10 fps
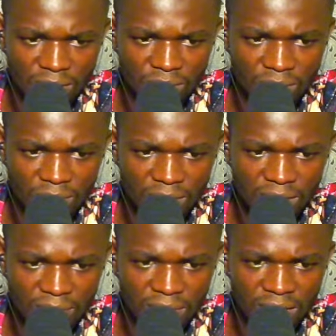But the moment I
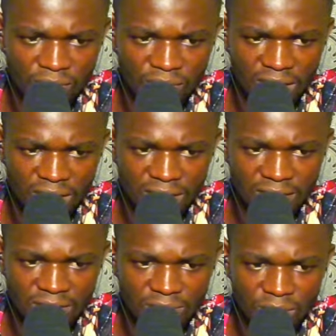play a move like this, I
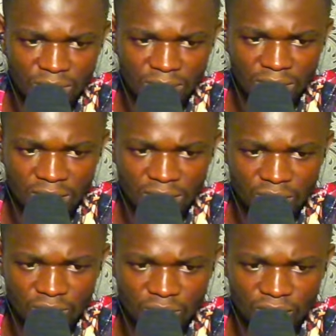see my opponent playing this move.